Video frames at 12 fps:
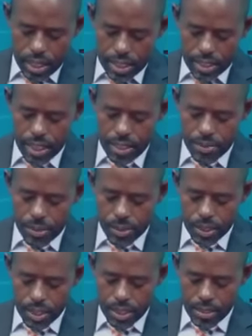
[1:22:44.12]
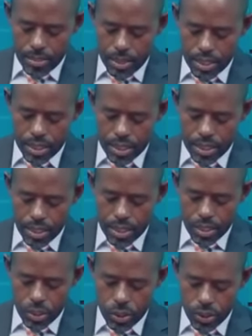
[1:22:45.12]
As day follows night,
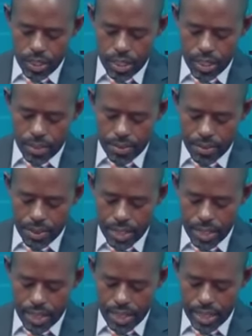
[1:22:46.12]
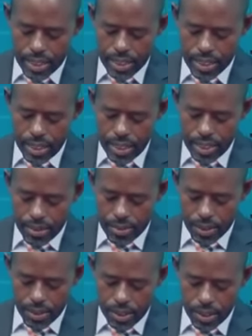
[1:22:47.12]
Besigye joining the fray guarantees NRM
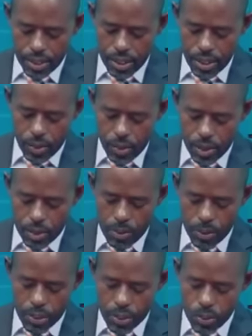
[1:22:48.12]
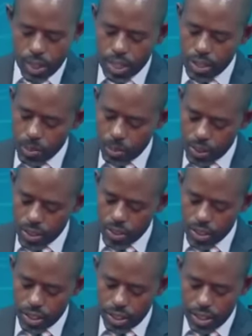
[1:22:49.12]
victory. What bewitched Uganda's
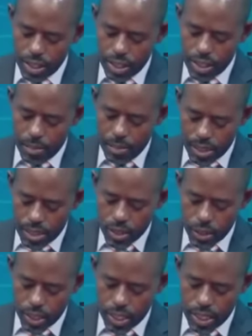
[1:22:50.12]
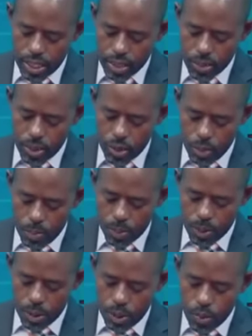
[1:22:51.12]
opposition? Besigye joining hands with Noop
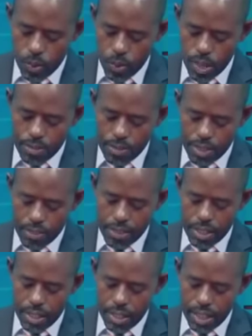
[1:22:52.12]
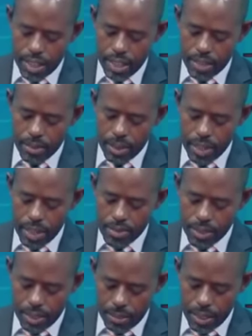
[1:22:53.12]
would have given NRM a run
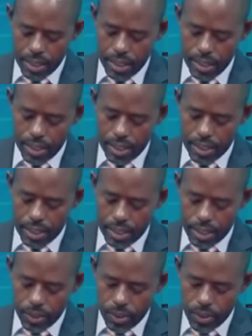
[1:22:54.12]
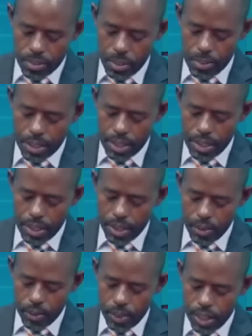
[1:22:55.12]
for their money. Tell Honorable Mbidde,
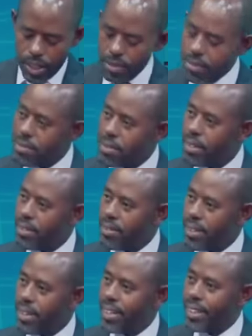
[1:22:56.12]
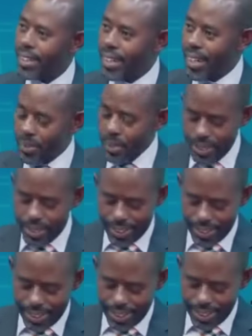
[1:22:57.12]
we love the language.